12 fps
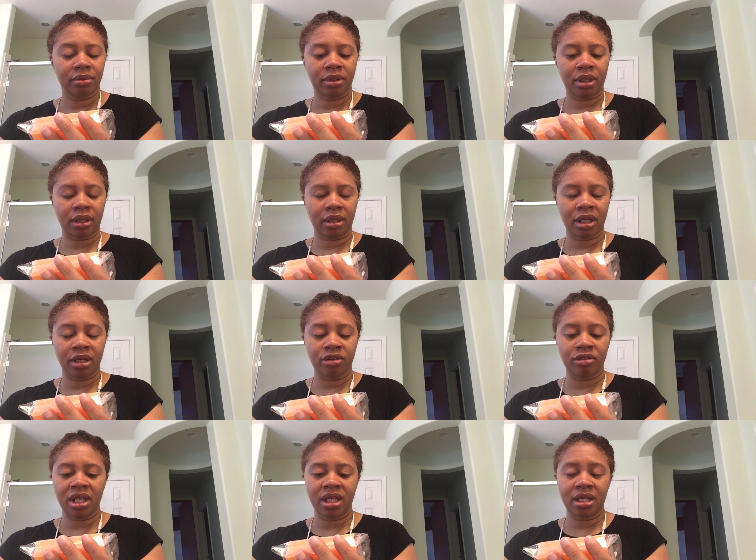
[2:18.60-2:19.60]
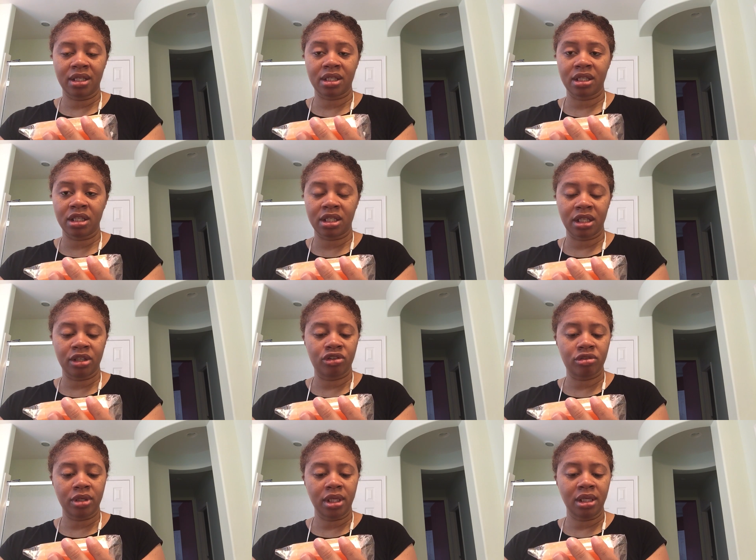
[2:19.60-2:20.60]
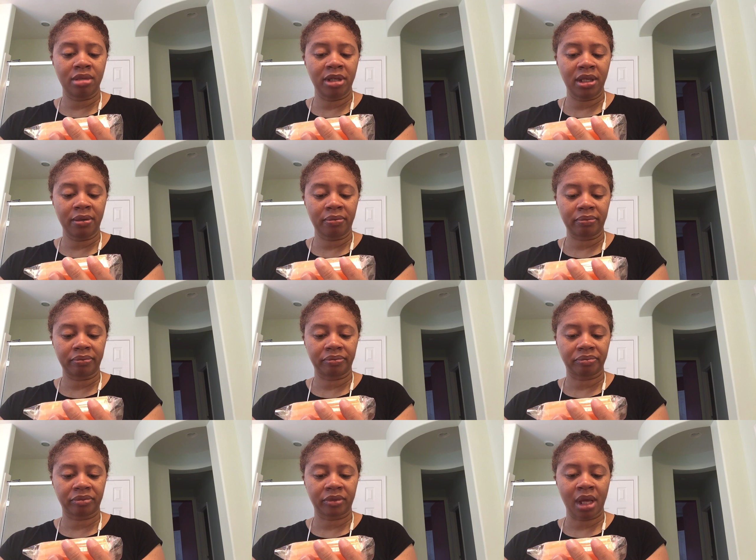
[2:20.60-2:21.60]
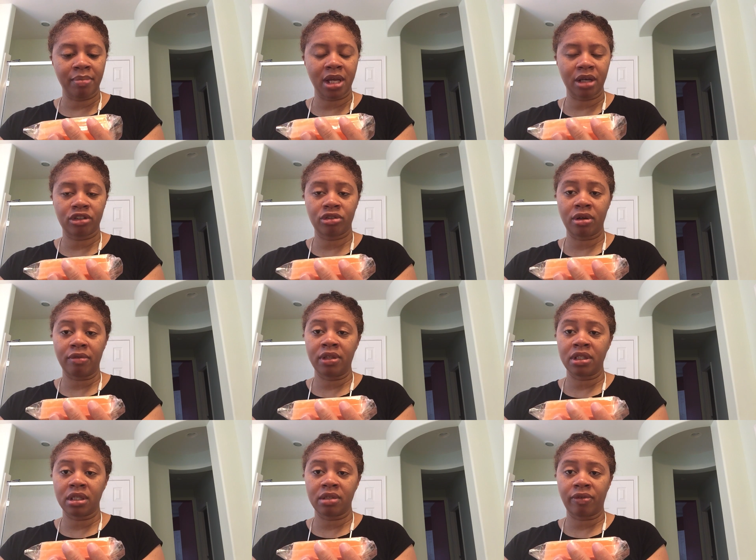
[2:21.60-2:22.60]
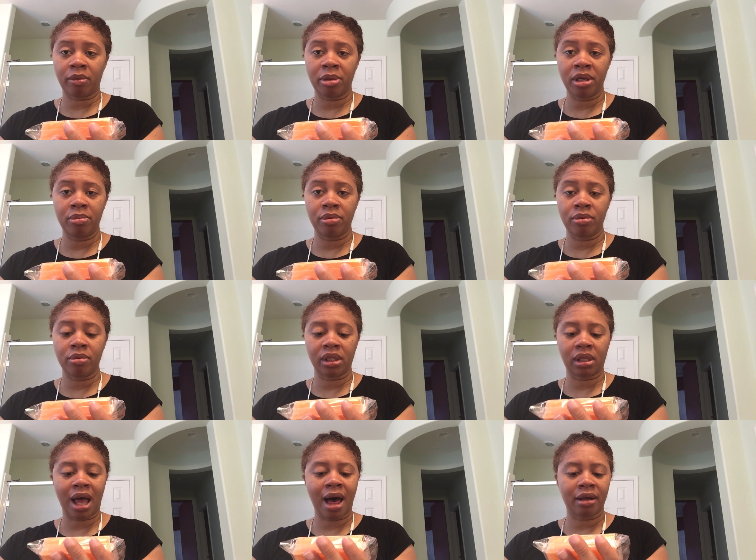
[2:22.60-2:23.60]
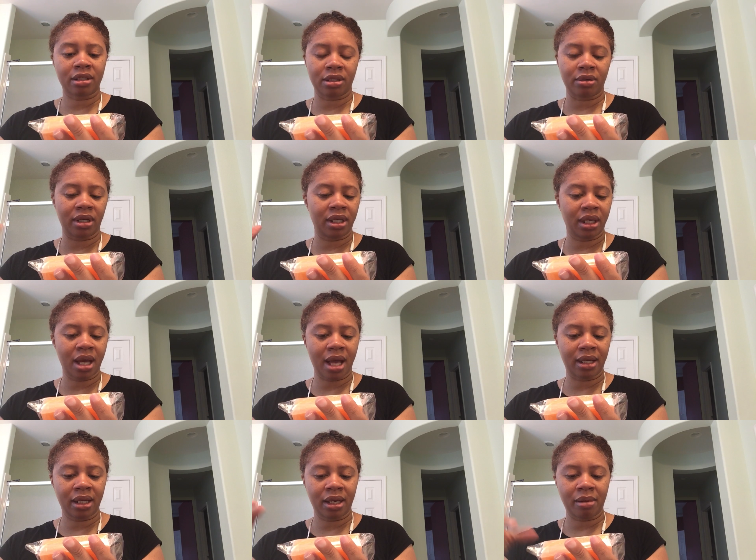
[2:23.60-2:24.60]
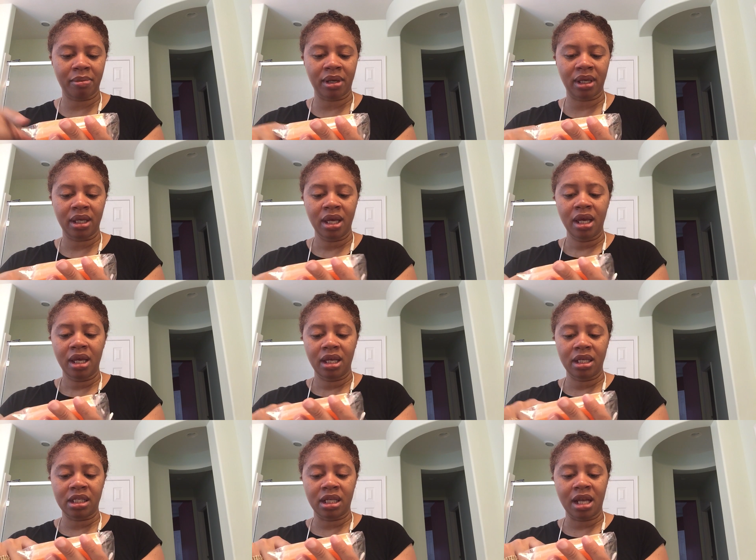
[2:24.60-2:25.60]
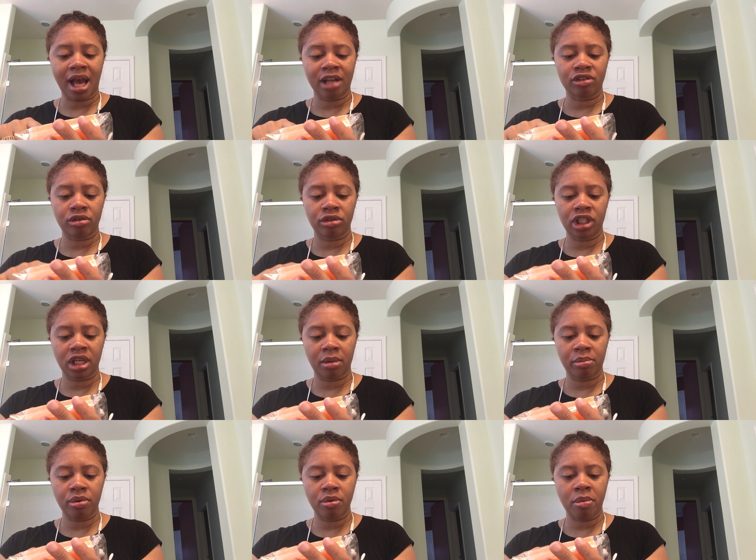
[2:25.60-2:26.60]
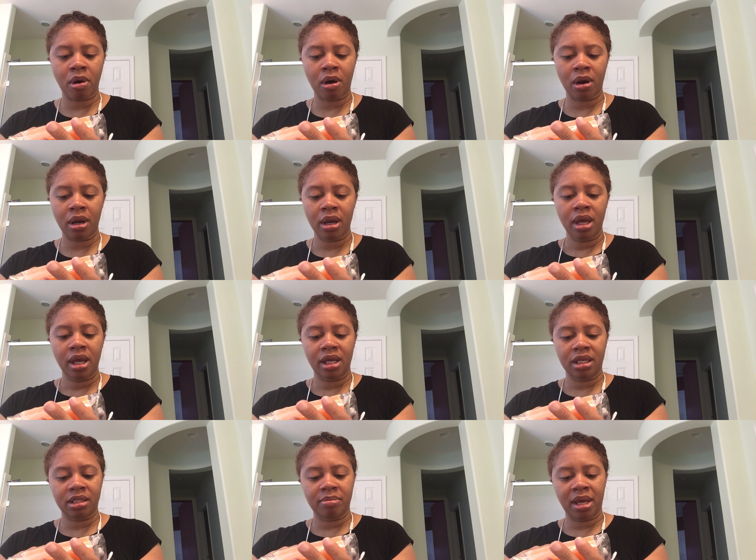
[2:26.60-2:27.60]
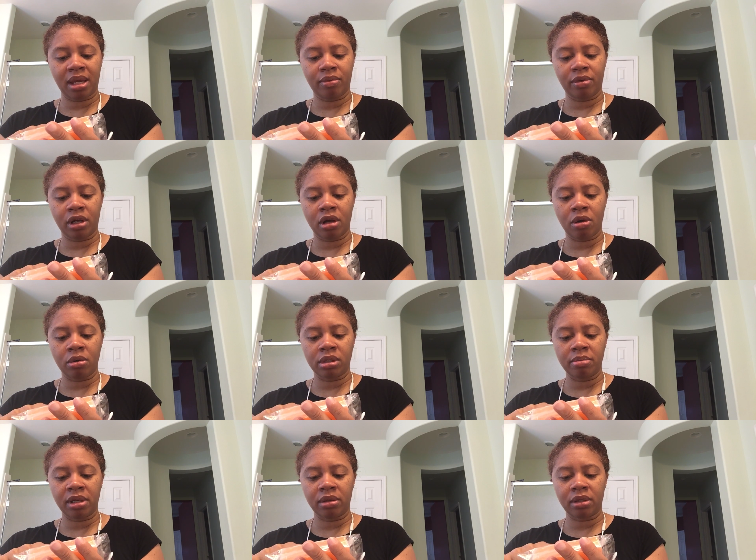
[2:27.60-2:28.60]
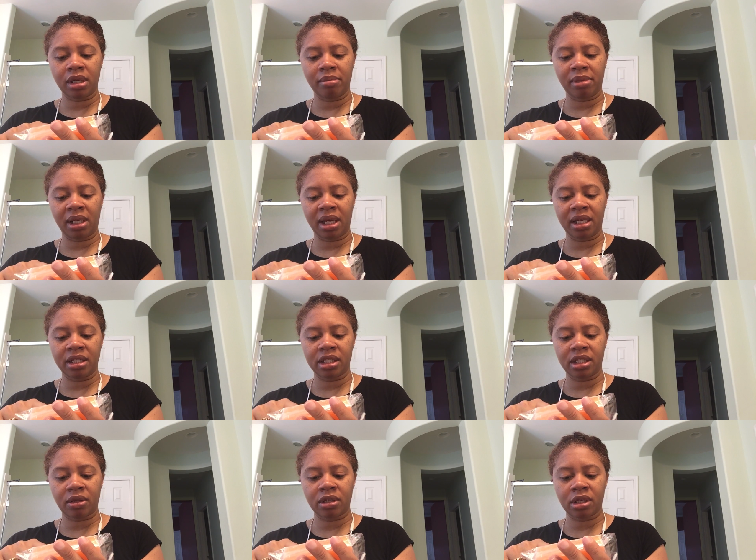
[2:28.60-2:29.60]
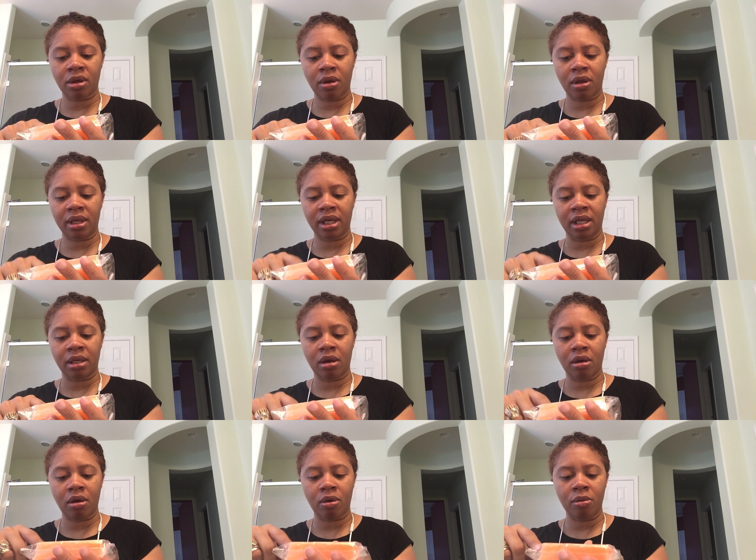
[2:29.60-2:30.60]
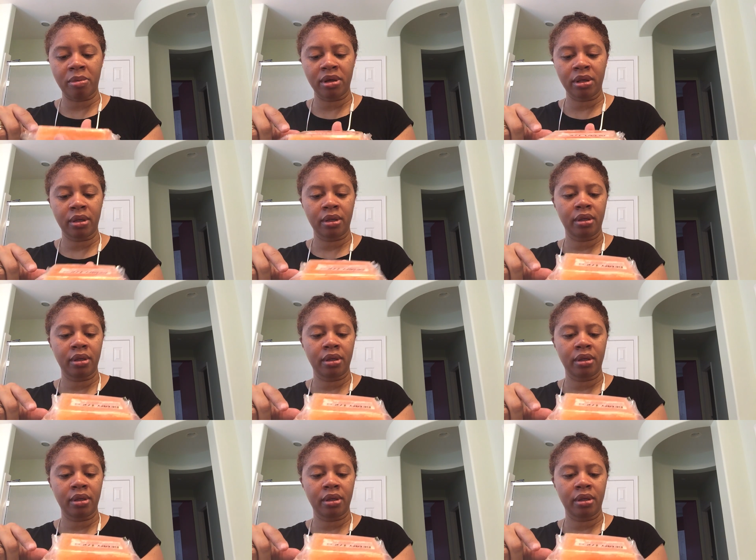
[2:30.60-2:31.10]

The ingredients, this intrigued me. I'm not sure if this is for people with locks or any kind of hair, but it's a natural shampoo bar and it's made with goat's milk, Himalayan salt, and jojoba.